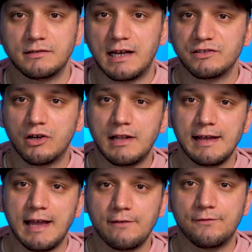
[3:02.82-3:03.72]
That's all
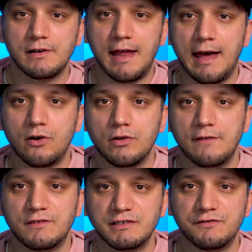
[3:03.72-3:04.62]
I got for now.
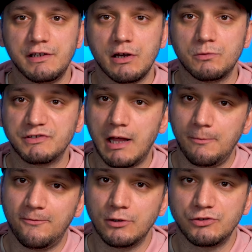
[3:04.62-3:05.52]
If this video was
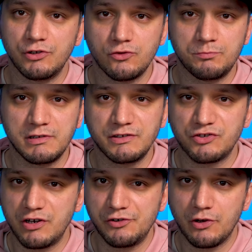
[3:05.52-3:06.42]
helpful to you, please
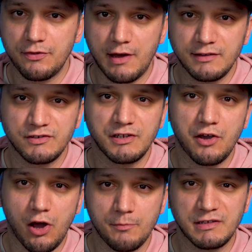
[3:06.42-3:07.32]
share your thoughts in the
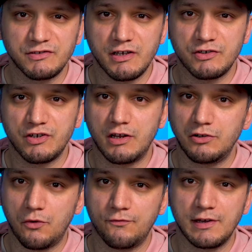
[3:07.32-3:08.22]
comment section
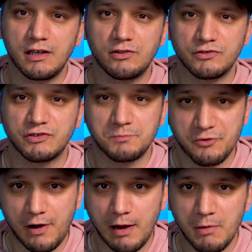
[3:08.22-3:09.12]
and don't forget to
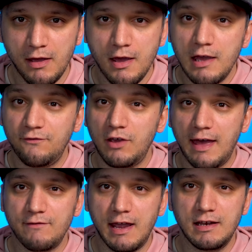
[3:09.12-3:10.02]
subscribe. If you
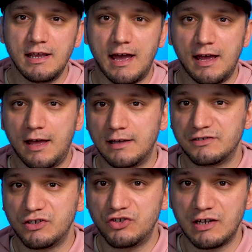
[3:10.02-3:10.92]
have any
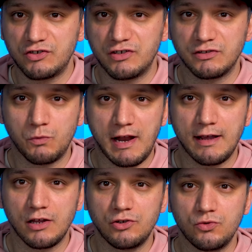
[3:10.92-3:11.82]
suggestions what
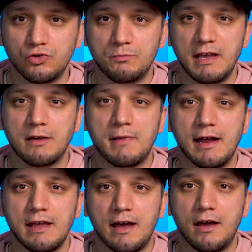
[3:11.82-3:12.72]
I can do to make
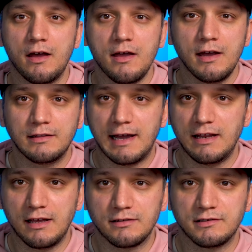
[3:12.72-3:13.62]
my
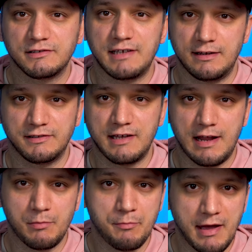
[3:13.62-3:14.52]
lighting
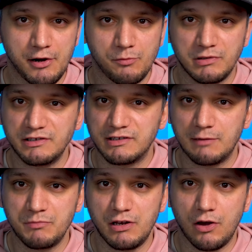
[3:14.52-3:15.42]
setup better, please
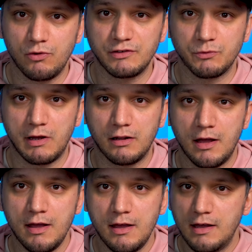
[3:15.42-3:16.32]
let me know as well.
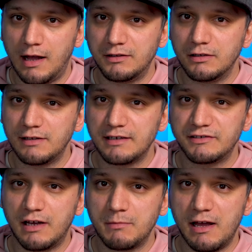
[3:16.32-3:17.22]
Until
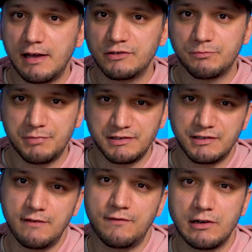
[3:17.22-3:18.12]
next time guys, be
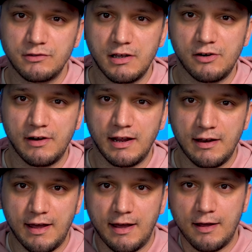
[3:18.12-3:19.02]
safe out there
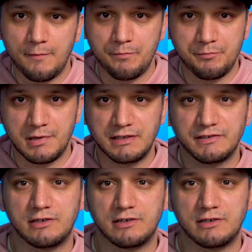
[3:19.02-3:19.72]
and peace